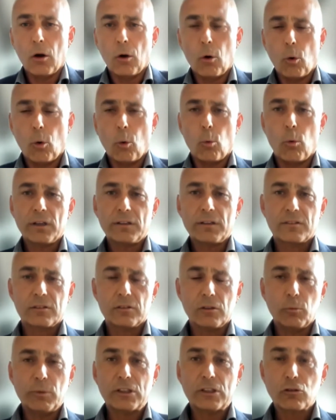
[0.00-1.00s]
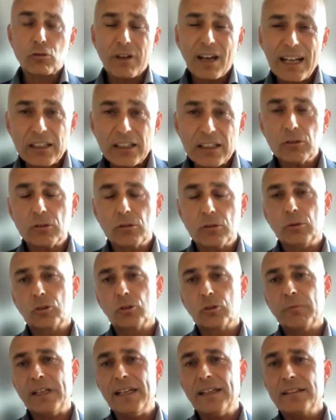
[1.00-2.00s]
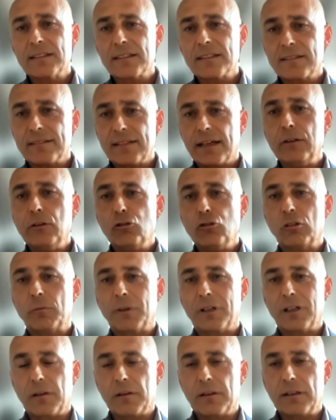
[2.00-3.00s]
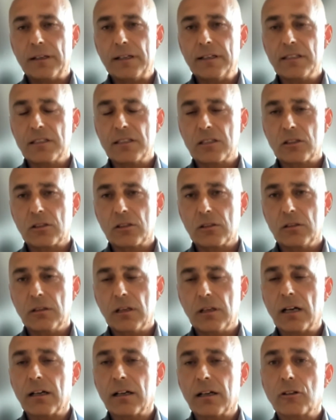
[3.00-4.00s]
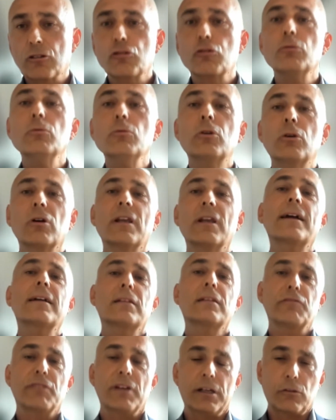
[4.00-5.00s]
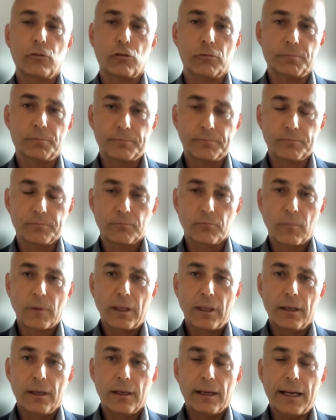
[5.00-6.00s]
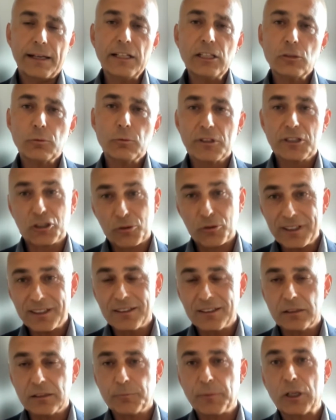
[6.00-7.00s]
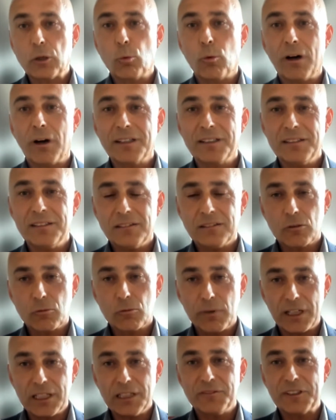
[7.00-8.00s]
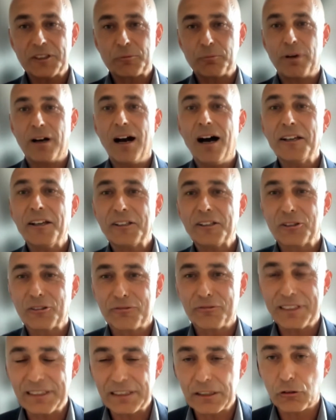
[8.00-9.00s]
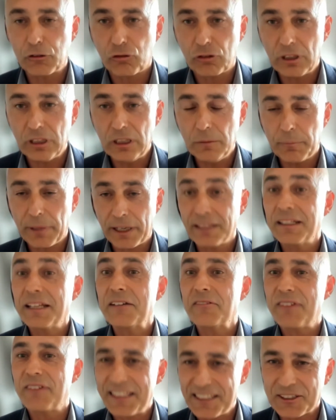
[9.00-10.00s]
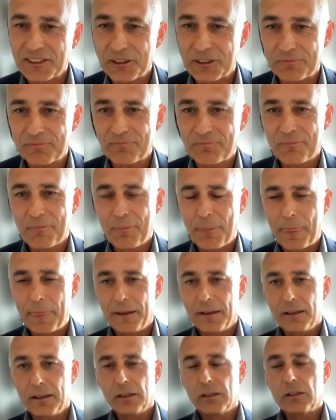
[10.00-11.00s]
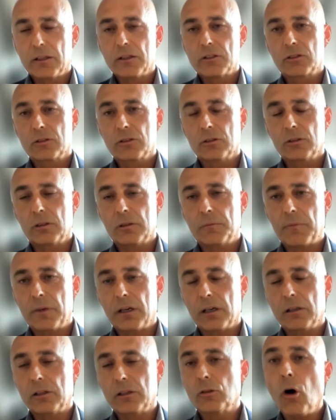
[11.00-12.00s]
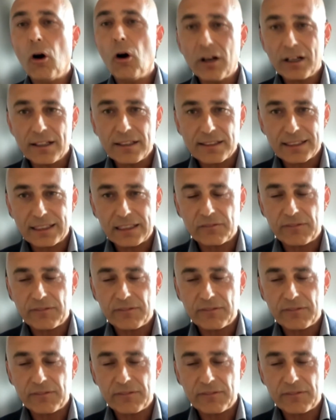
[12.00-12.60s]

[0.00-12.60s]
what we try to do to make this tangible is a true collective action. And this was triggered by one relevant party of ESG, by an investor. So Norges Bank